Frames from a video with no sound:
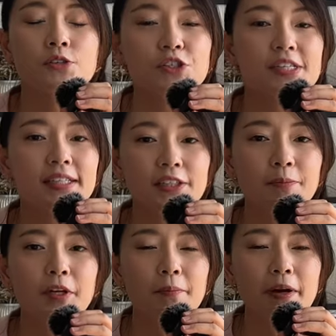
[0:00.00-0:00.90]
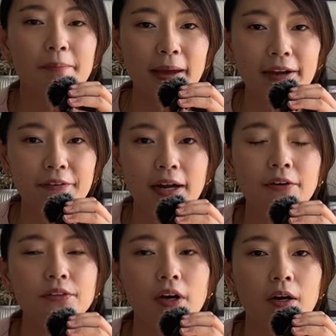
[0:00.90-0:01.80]
just a little bit of my
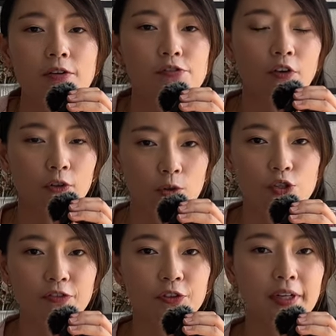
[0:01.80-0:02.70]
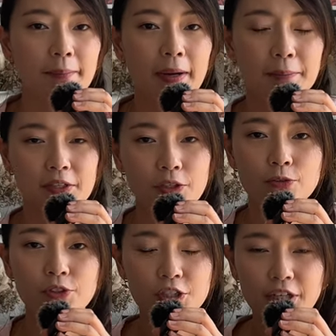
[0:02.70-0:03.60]
background for those of you that might be new
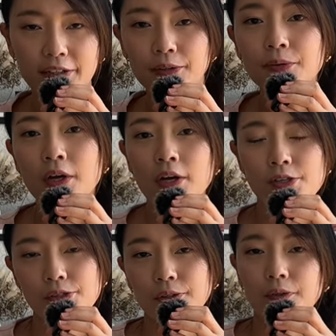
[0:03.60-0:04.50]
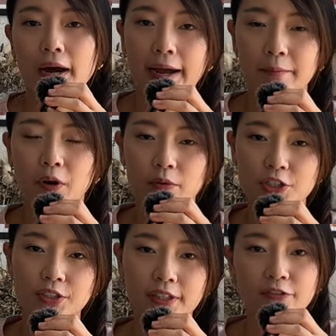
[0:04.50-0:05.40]
to the channel. So I'm
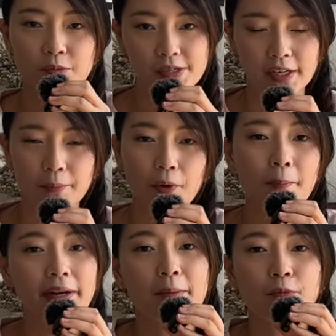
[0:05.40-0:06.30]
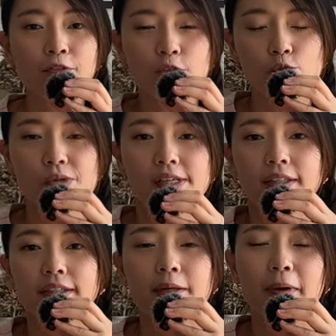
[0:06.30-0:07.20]
originally from Singapore, but I moved to
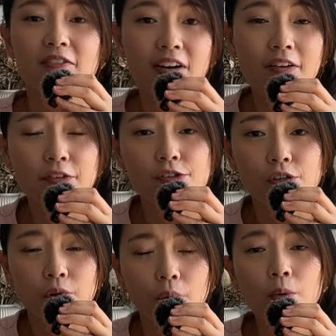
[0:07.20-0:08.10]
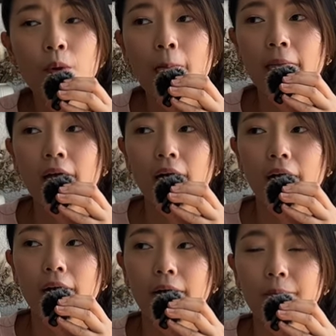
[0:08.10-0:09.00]
Switzerland about 5 years ago
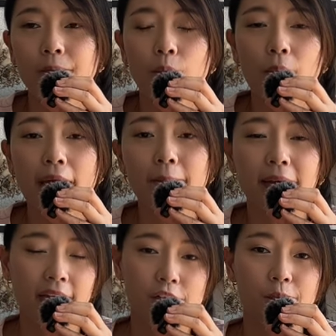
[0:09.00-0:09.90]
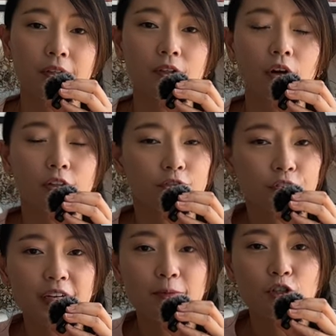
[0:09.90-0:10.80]
when my husband got a
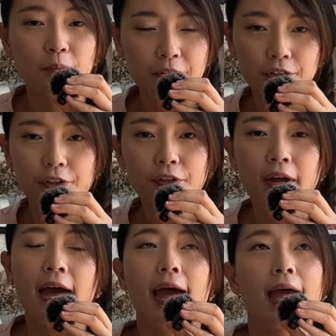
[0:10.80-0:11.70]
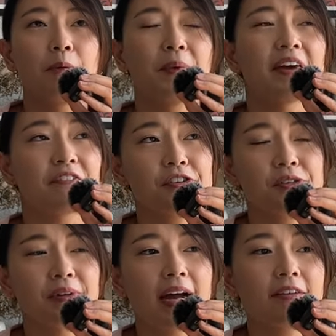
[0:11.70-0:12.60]
full-time job here. And when I first
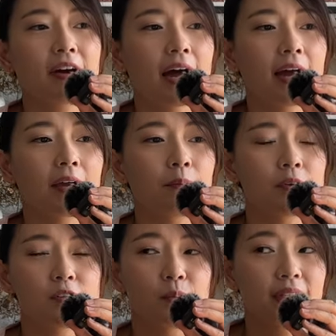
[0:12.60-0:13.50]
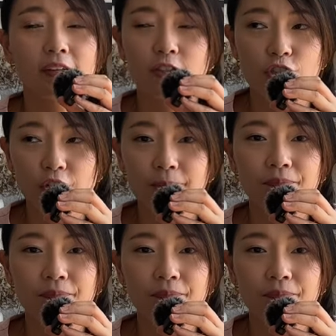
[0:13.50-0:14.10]
arrived, I was without a job.